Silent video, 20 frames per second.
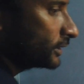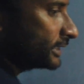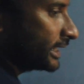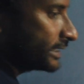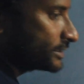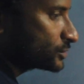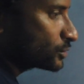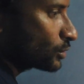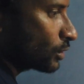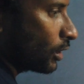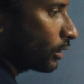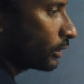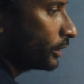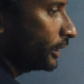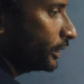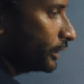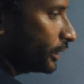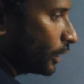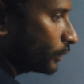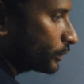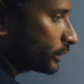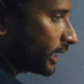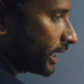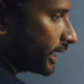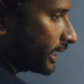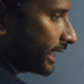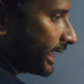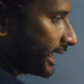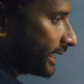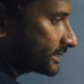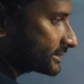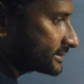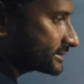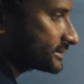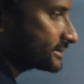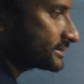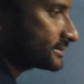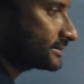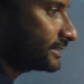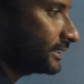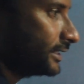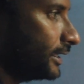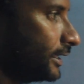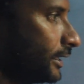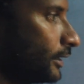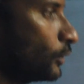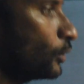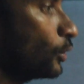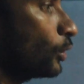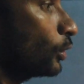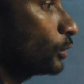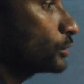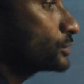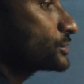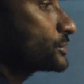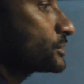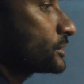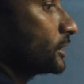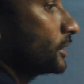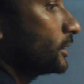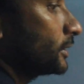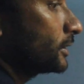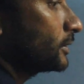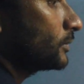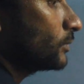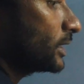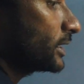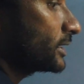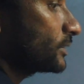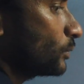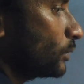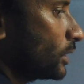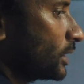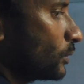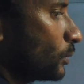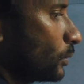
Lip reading: That's wrong. You have to add S. He goes. What?